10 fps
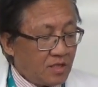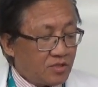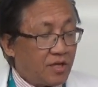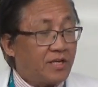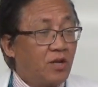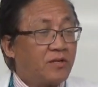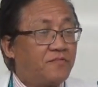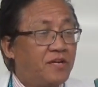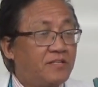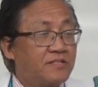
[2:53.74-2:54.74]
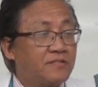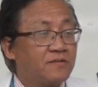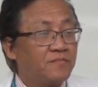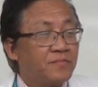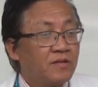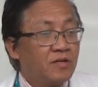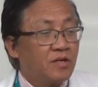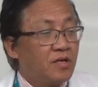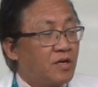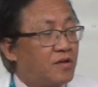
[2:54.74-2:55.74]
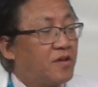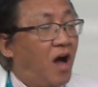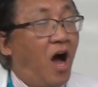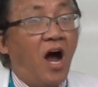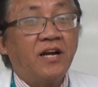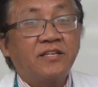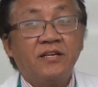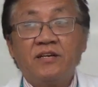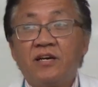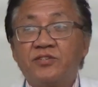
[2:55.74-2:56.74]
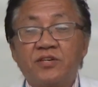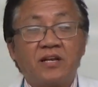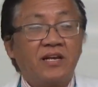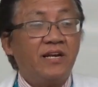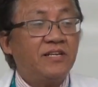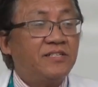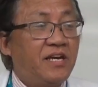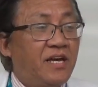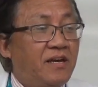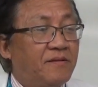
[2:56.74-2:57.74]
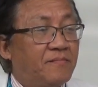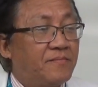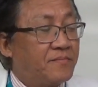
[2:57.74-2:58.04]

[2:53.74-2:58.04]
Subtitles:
So take a look at this. The heart, as you can clearly see,